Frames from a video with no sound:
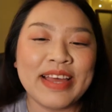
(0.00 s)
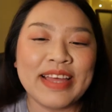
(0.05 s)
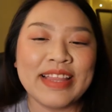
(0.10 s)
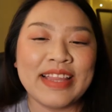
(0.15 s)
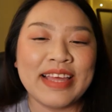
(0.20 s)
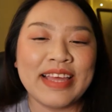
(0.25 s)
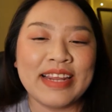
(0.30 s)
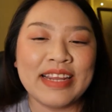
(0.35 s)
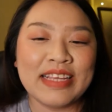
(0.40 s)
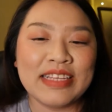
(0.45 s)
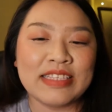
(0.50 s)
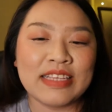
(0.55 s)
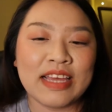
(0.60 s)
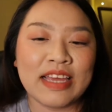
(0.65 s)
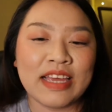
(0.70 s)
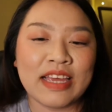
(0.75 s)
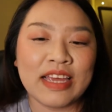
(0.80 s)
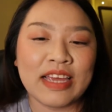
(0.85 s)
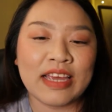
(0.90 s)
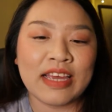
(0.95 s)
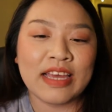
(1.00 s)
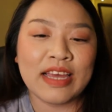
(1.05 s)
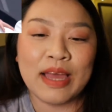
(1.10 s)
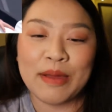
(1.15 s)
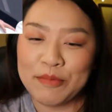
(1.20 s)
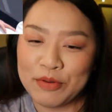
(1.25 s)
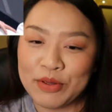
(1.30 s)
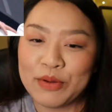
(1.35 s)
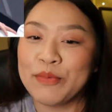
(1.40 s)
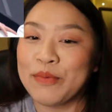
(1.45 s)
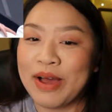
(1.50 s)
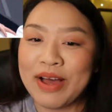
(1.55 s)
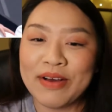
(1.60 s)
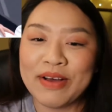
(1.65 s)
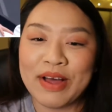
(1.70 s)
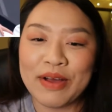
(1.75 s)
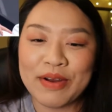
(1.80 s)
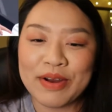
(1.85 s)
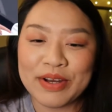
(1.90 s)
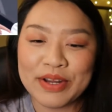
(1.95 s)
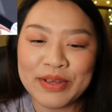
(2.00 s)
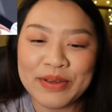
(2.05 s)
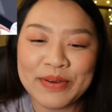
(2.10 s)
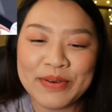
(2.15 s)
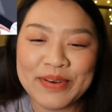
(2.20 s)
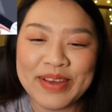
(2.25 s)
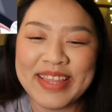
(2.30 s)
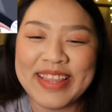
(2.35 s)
And then he's like, I'm doing well, how are you?